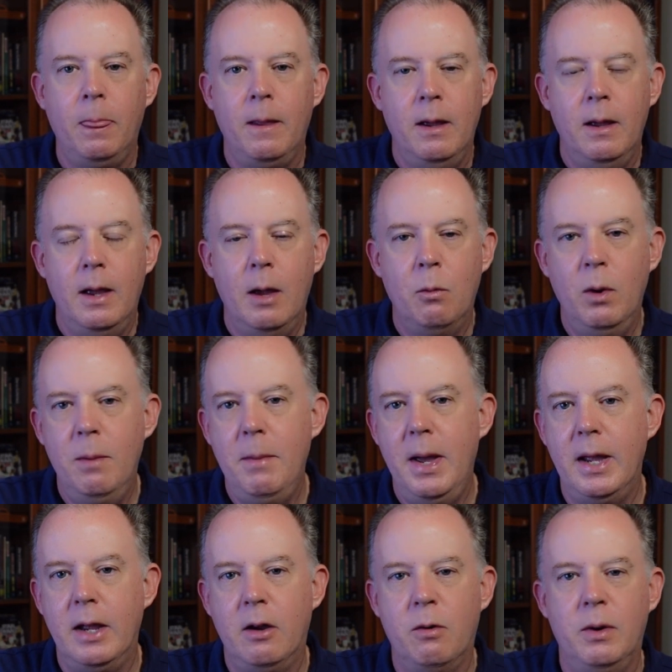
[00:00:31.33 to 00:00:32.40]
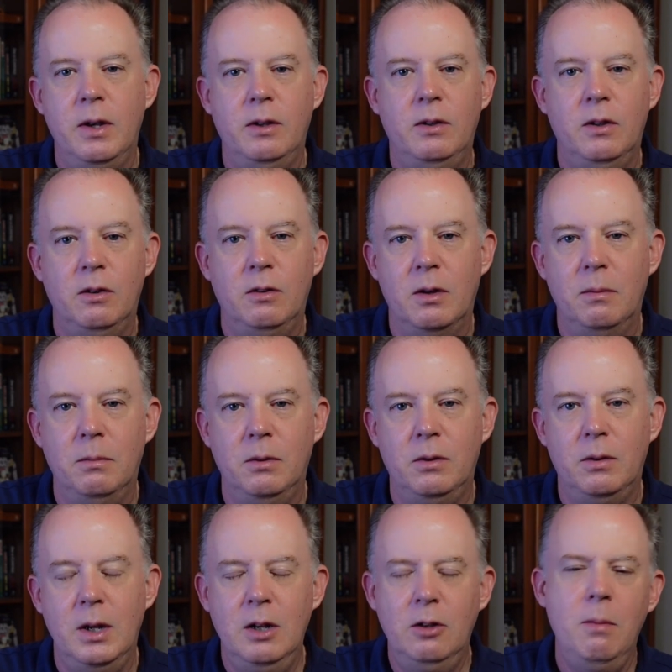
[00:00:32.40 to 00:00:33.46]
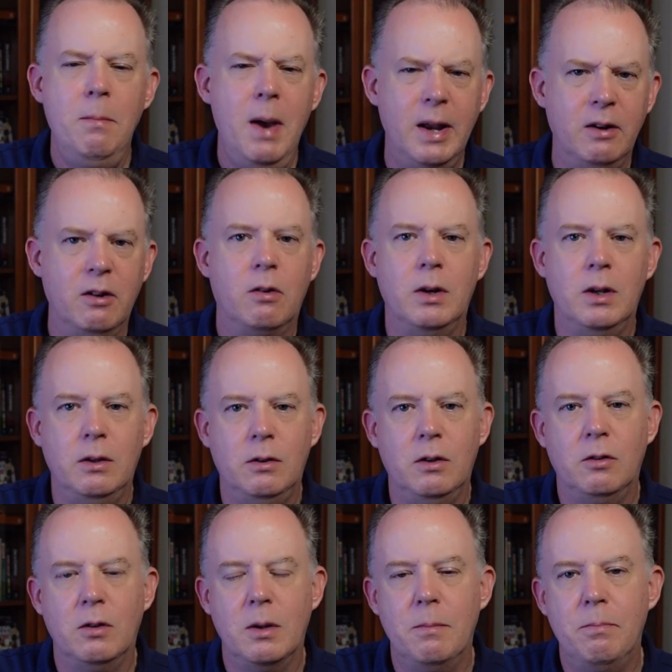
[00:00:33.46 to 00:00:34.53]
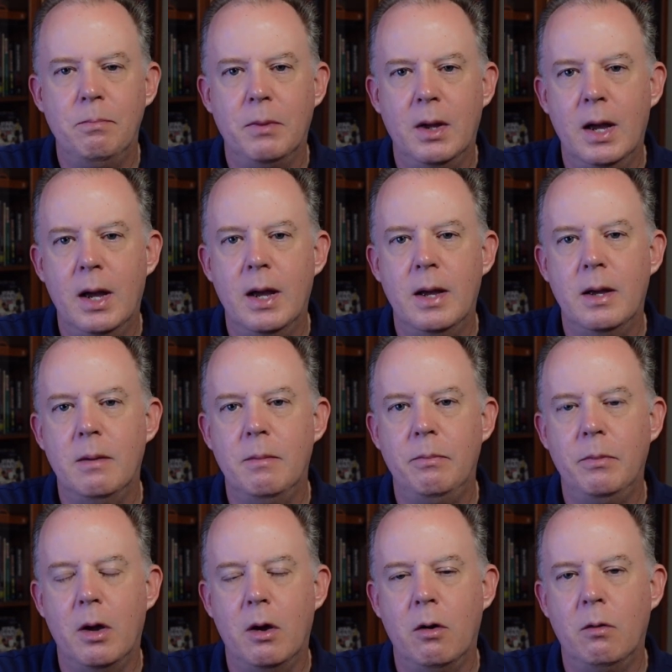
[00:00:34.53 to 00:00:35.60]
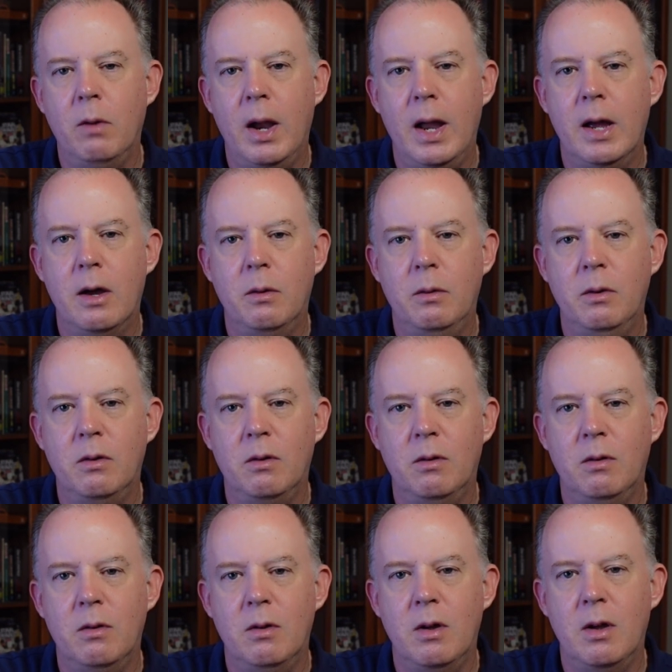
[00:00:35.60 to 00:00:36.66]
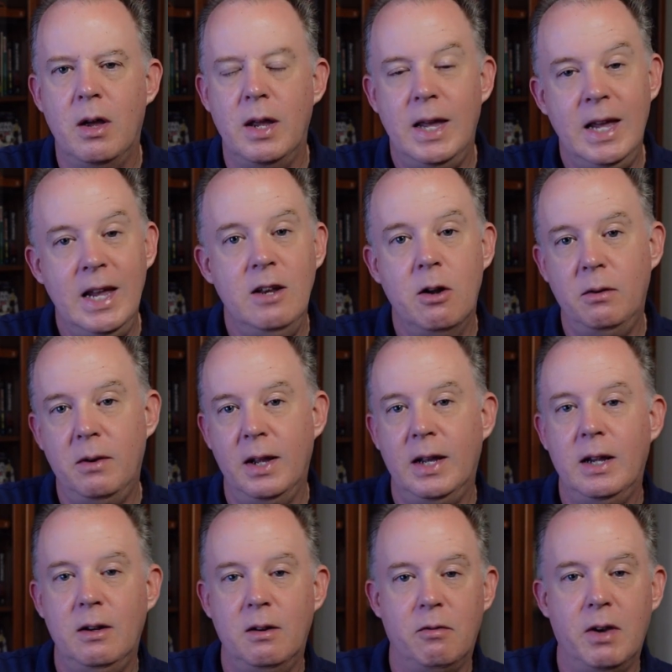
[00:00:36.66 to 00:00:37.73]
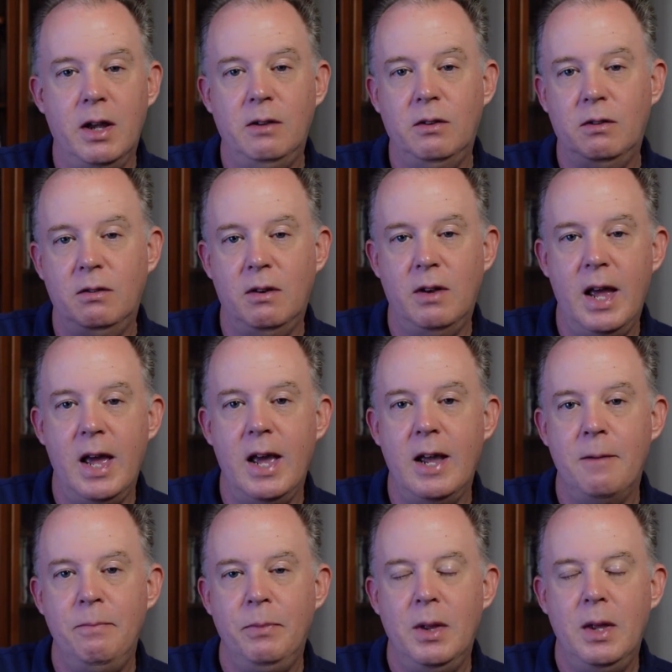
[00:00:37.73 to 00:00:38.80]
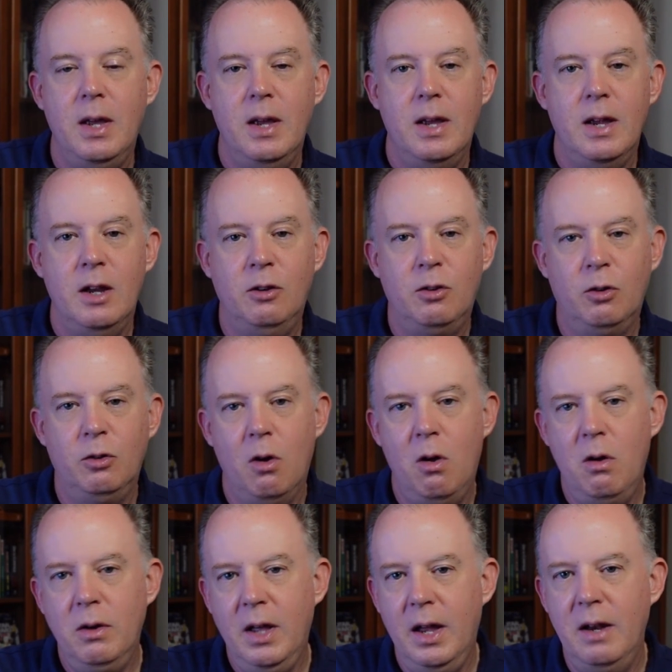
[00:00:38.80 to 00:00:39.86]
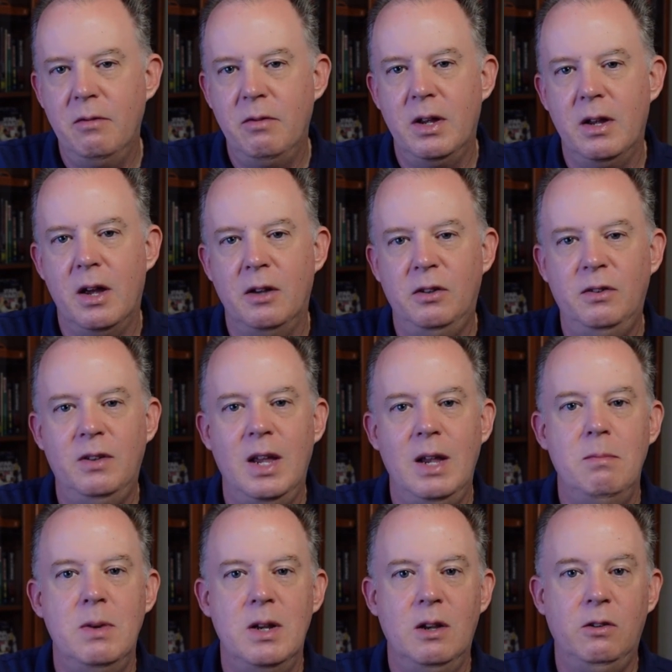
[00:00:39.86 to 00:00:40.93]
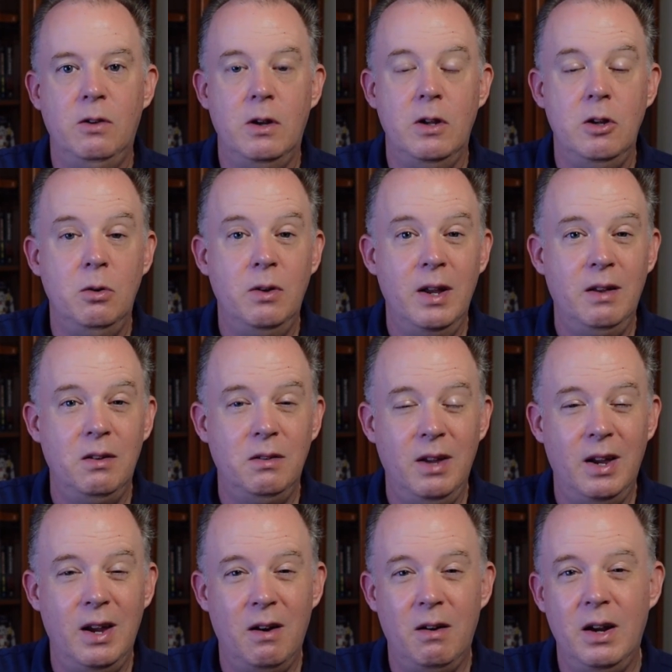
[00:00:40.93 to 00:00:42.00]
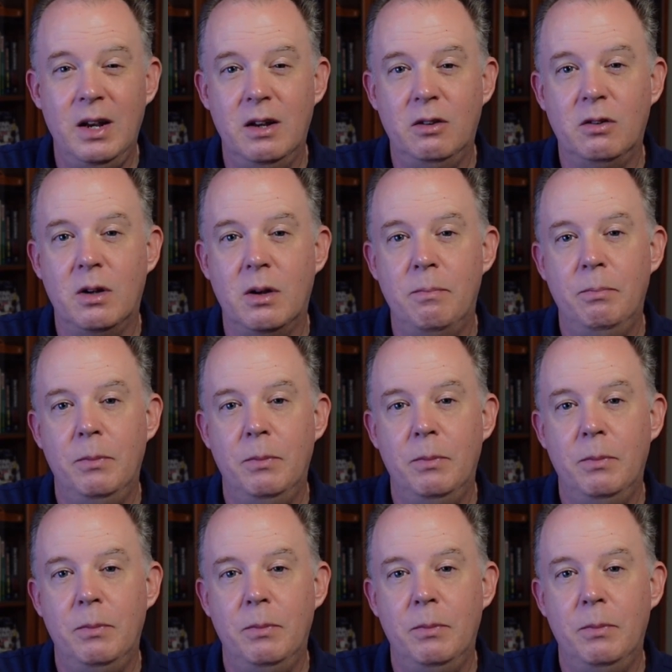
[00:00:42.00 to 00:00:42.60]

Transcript: And one of my criticisms, and it's a minor criticism, around e-note taking devices today, is there's all kind of a sameness and a utilitarianism